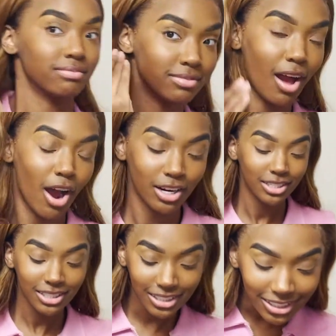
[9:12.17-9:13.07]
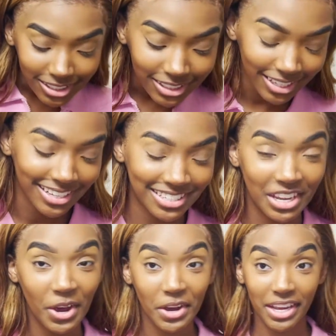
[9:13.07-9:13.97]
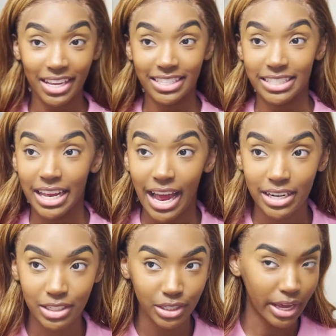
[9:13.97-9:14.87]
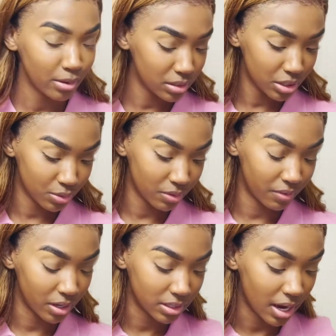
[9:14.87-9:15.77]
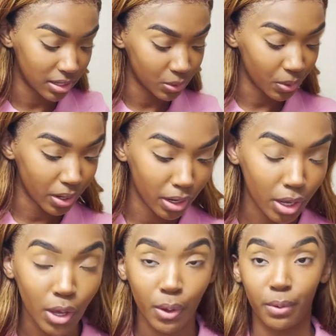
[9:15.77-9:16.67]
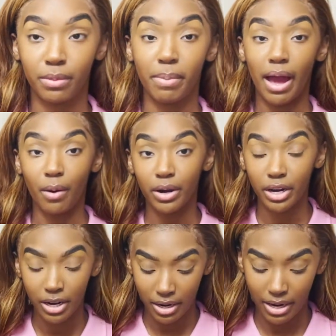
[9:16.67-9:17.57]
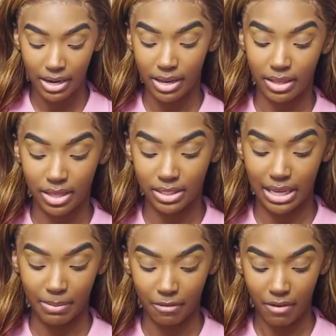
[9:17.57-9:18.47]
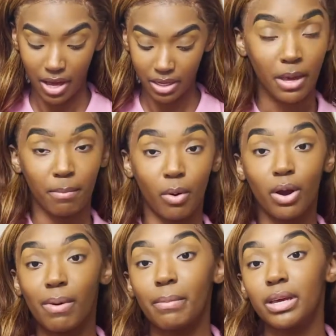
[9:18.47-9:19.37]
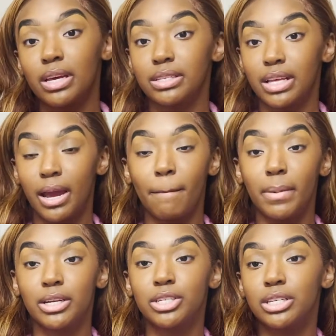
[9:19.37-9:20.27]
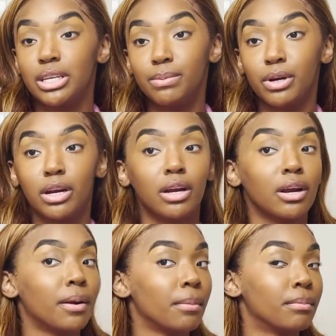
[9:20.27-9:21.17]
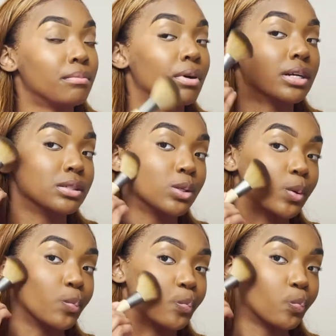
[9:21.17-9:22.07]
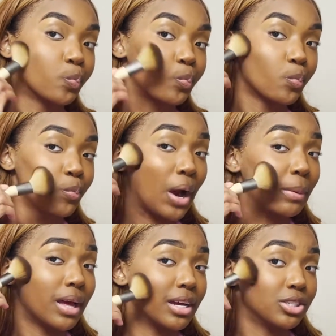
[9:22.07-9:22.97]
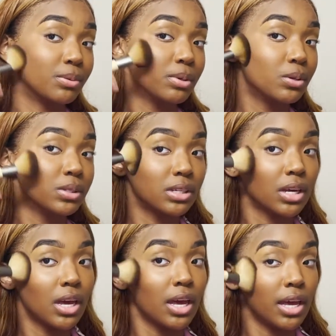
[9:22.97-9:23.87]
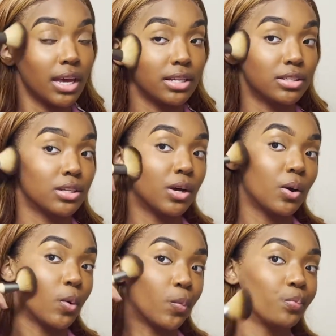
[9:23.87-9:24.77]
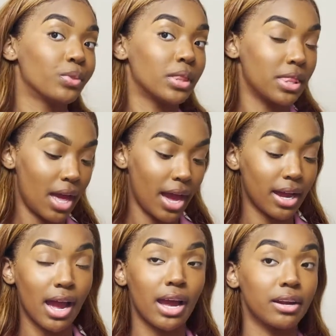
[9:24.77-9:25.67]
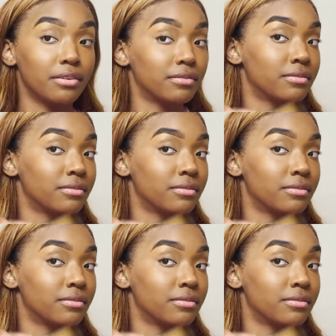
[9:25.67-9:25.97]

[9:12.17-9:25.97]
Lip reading: harsh look. And so instead I usually just reverse contour with powder and get the same effect. Mocha Mami is a much deeper bronzer than probably I should be using. And so that kind of